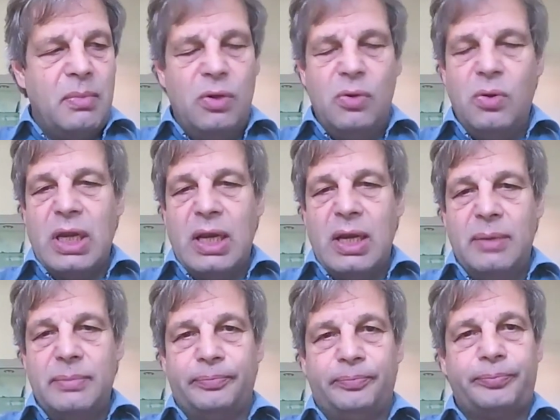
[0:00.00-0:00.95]
You
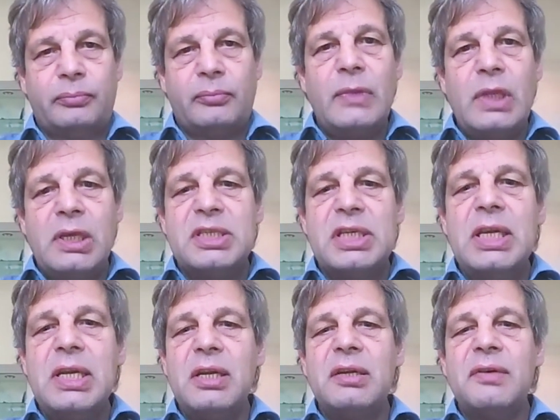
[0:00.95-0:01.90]
can
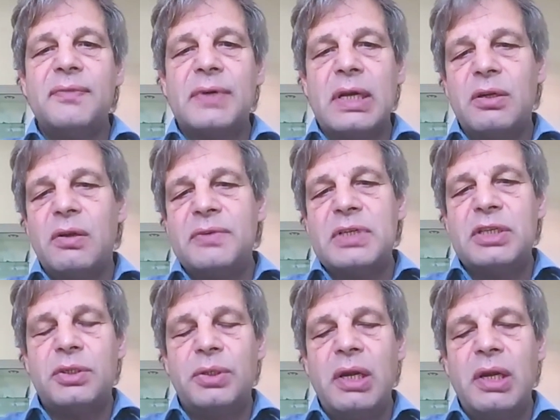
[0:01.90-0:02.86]
sit in front of the
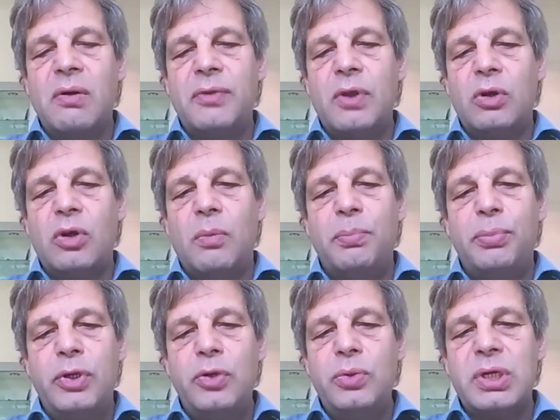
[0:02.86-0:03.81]
screen of your
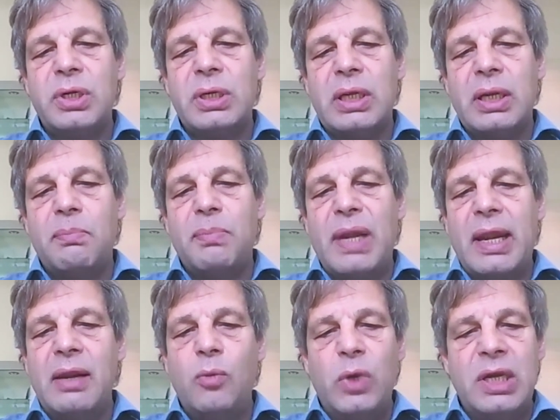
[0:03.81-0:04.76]
computer and
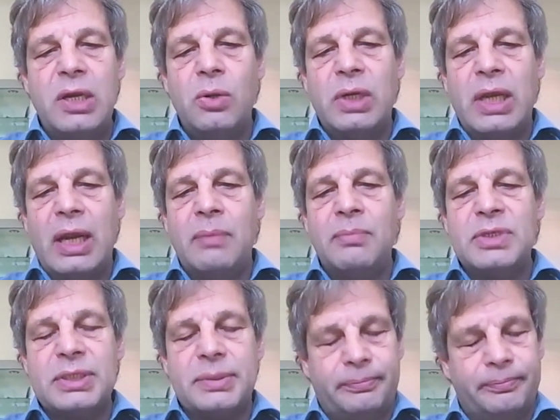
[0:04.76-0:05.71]
play video games.